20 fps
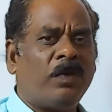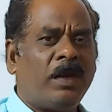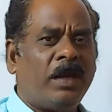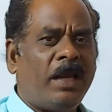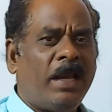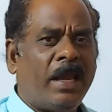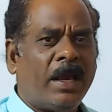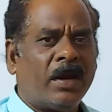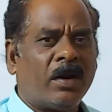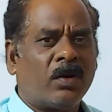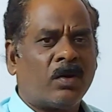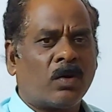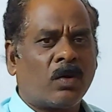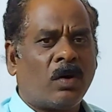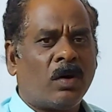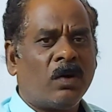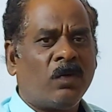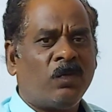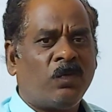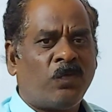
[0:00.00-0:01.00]

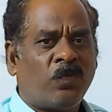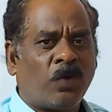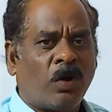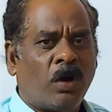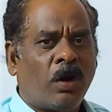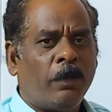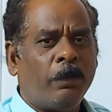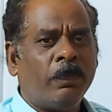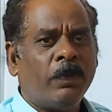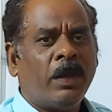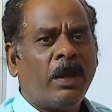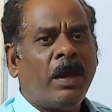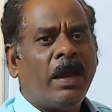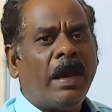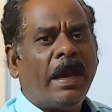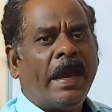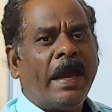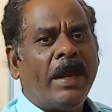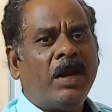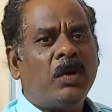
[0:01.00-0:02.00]
electron from
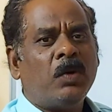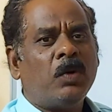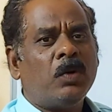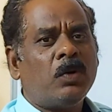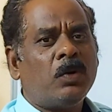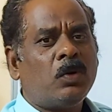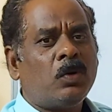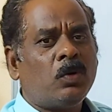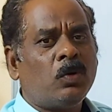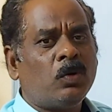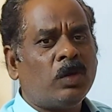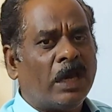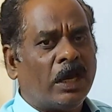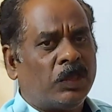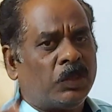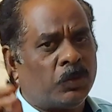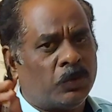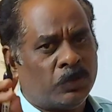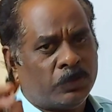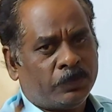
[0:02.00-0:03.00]
anode to
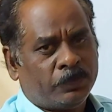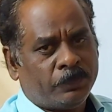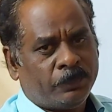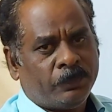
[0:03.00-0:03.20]
cathode.